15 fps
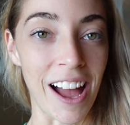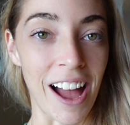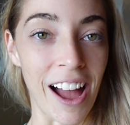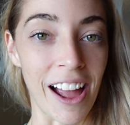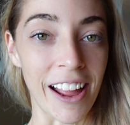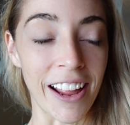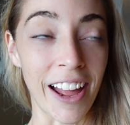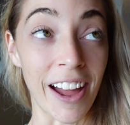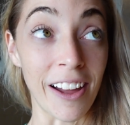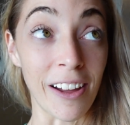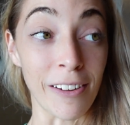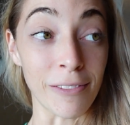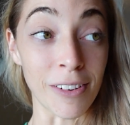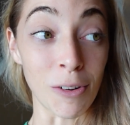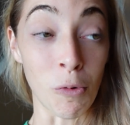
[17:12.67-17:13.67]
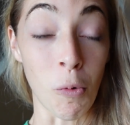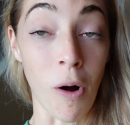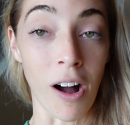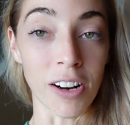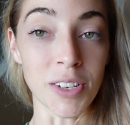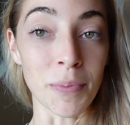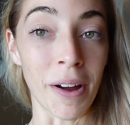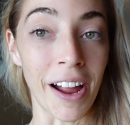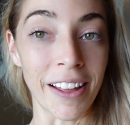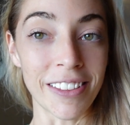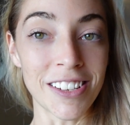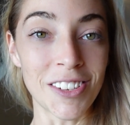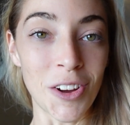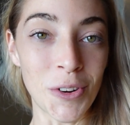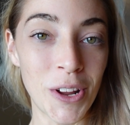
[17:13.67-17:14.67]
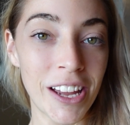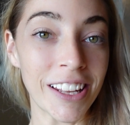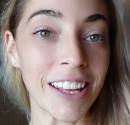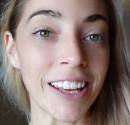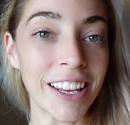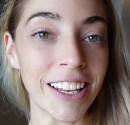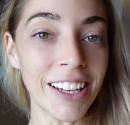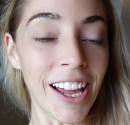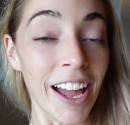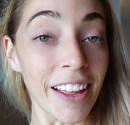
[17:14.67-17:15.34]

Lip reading: I have walked by the Donut King,